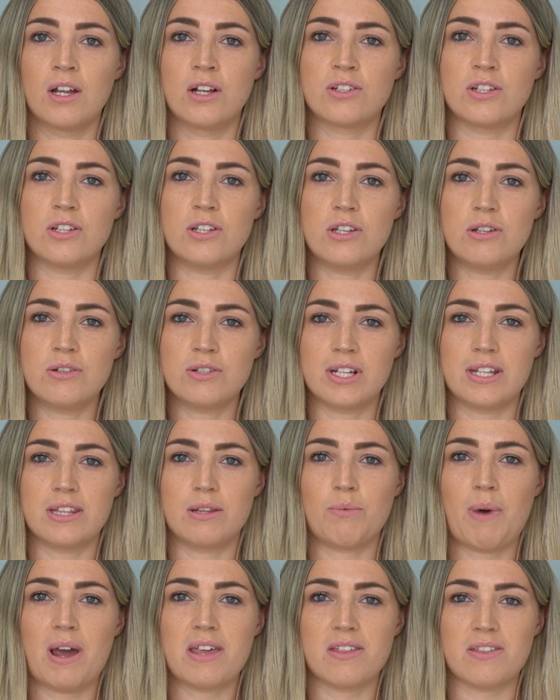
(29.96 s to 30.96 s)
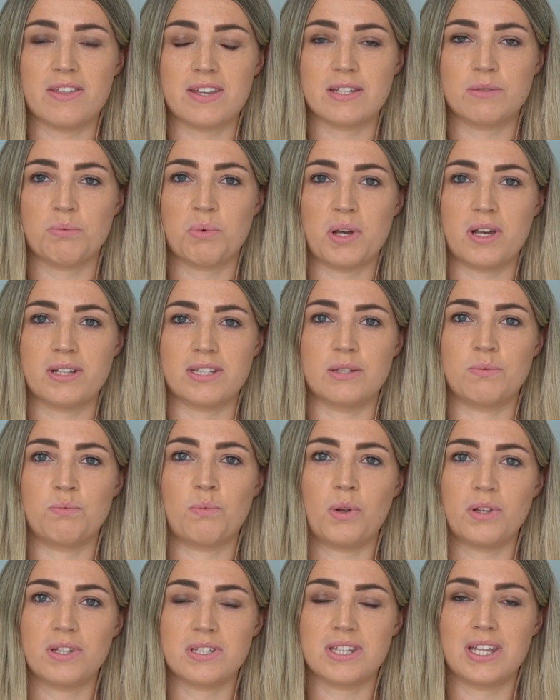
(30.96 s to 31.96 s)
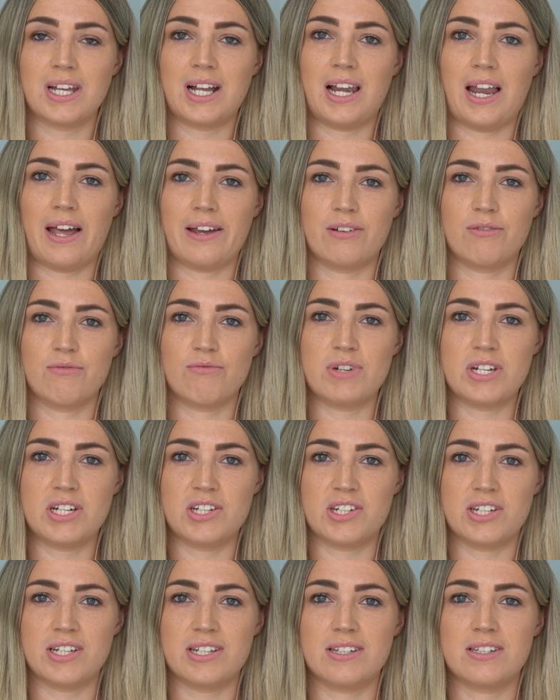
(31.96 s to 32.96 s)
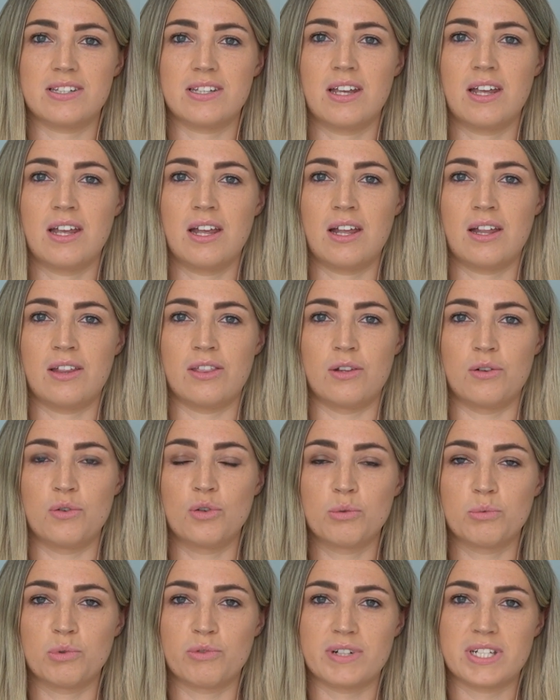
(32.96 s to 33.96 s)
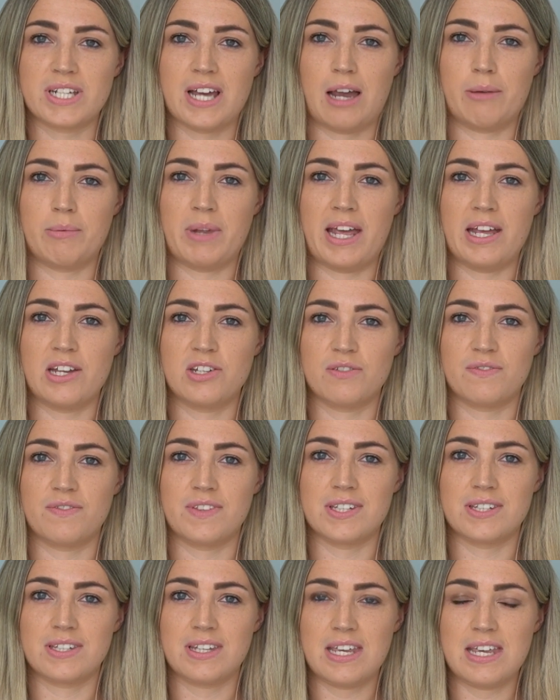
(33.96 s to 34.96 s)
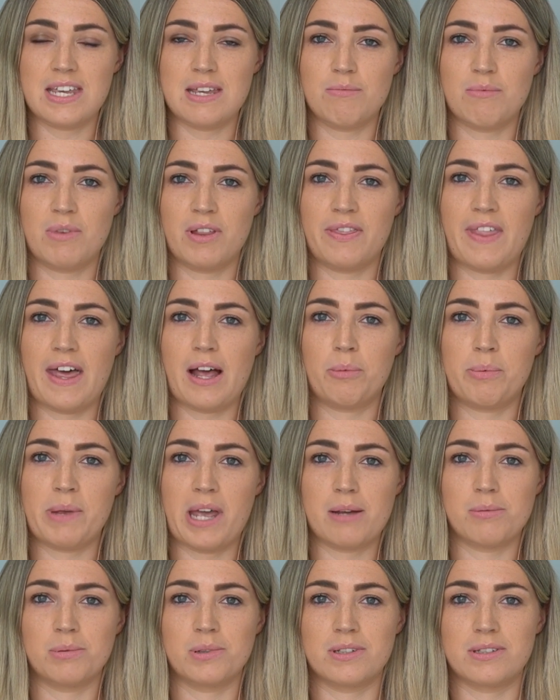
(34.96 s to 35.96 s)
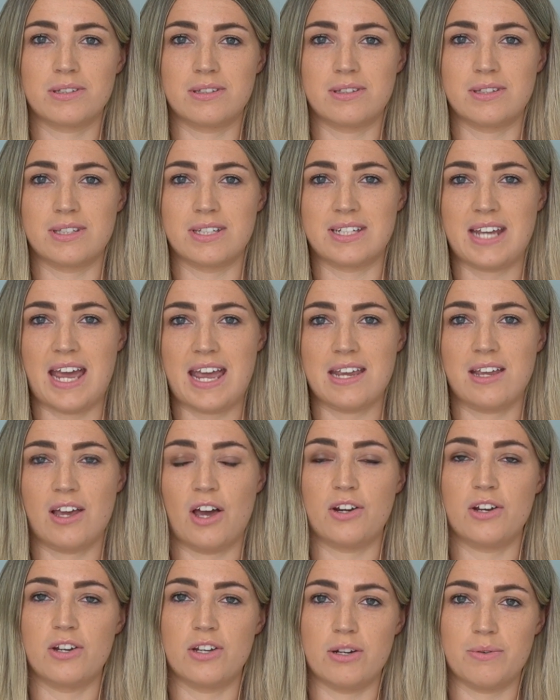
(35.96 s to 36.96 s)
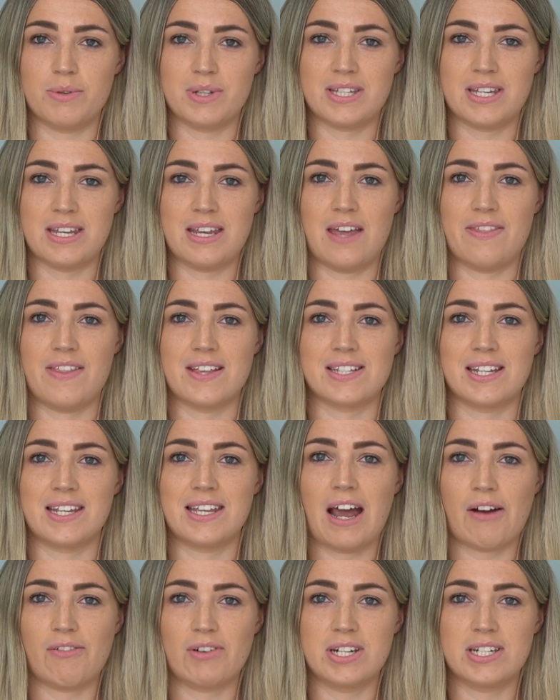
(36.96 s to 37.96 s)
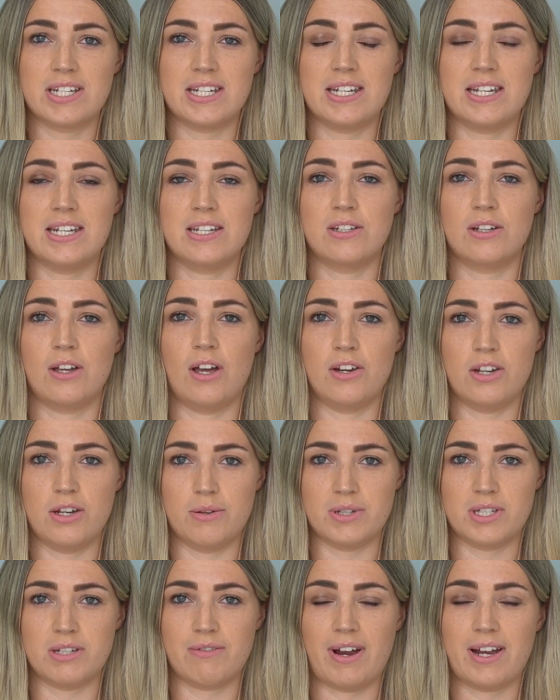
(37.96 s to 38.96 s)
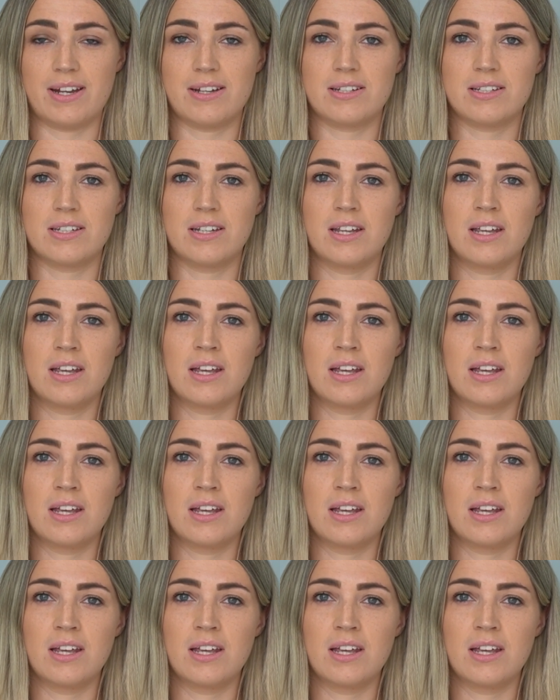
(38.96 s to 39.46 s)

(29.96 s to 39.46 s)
So usually the way that this works is once the client reaches the normal retirement age of the scheme, they'll be able to take an annuity and there's a guaranteed annuity rate.